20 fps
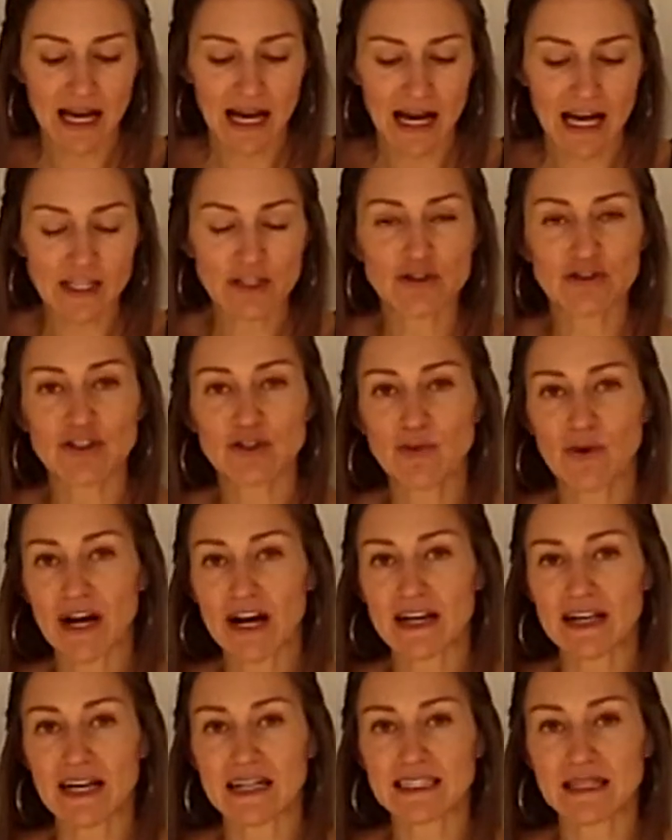I usually
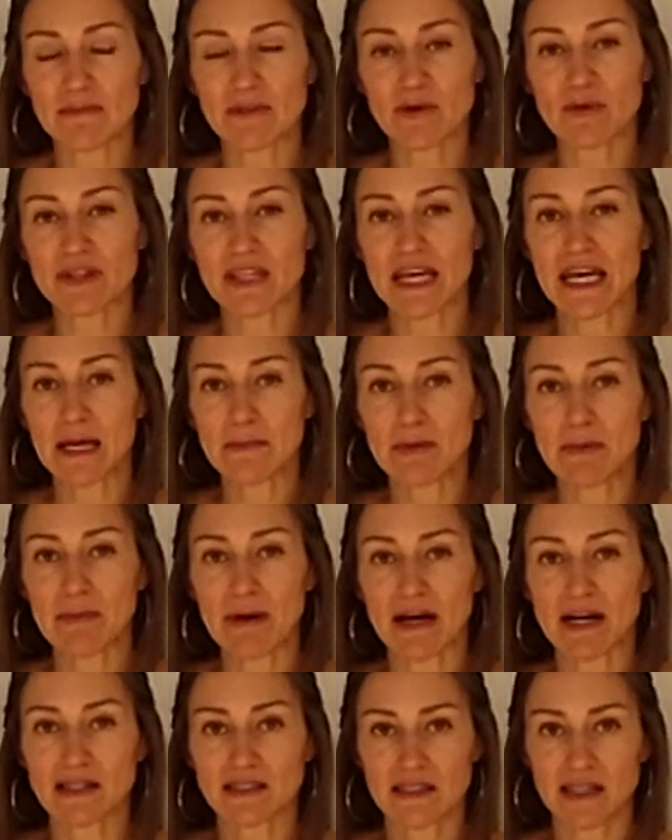wear something with a hip
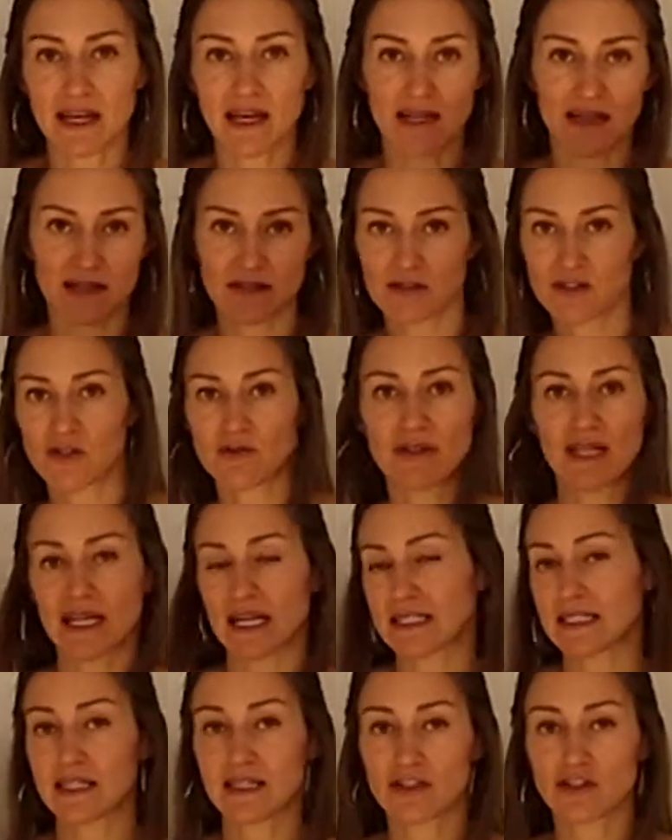belt, and so like
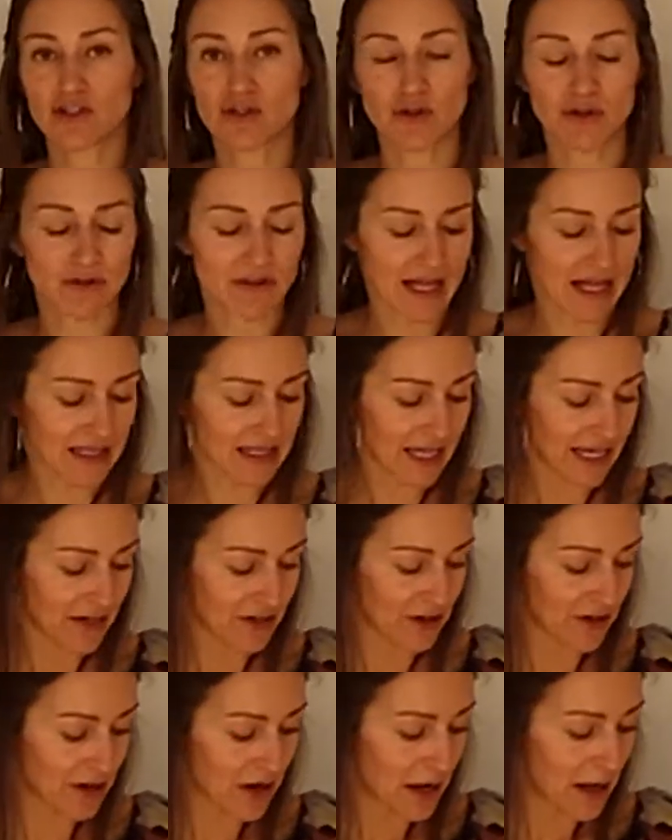I said, I'll show you that
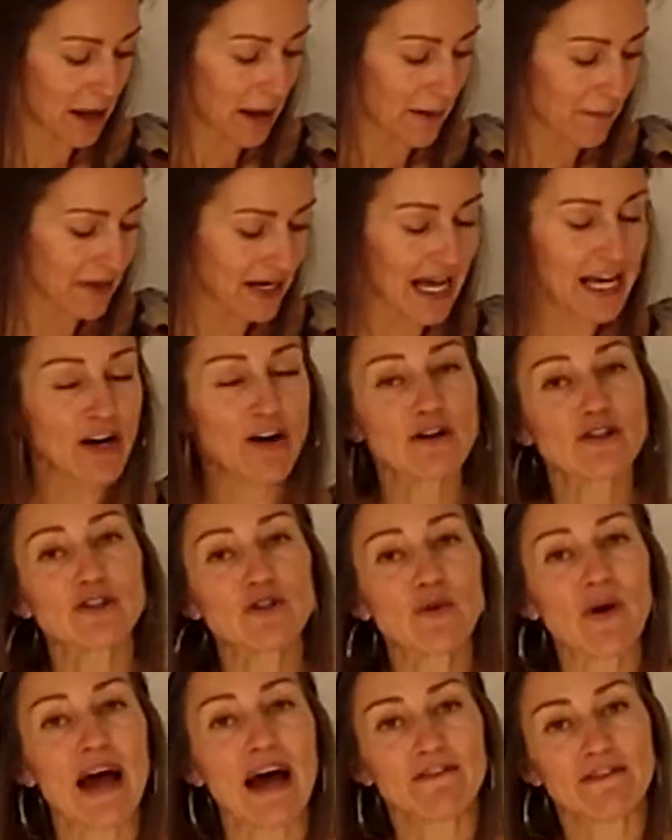later. But I
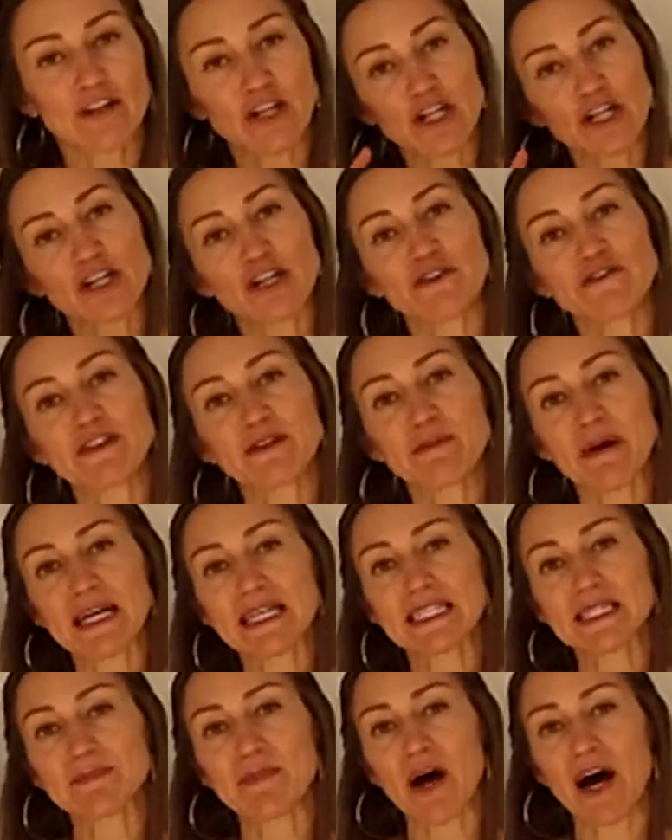also have a curve in my
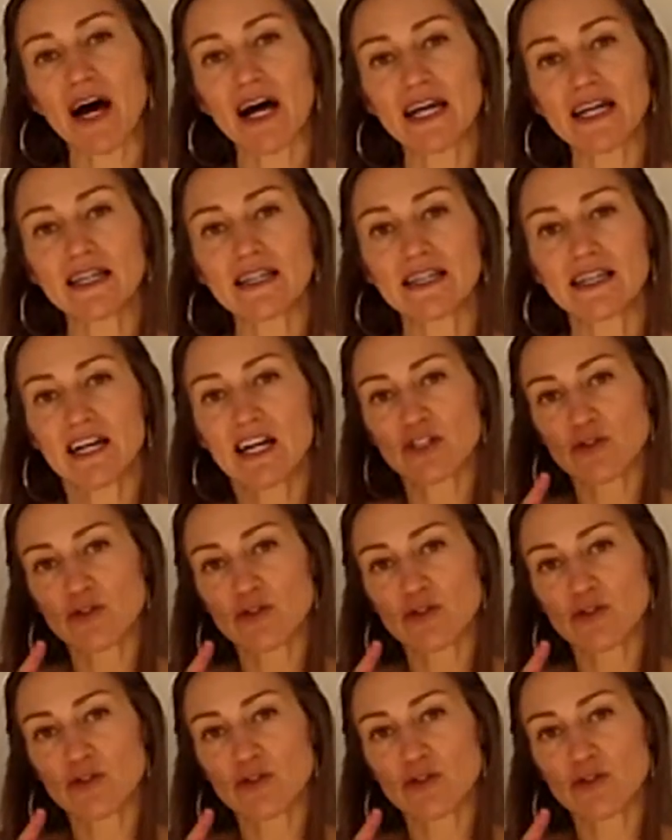spine,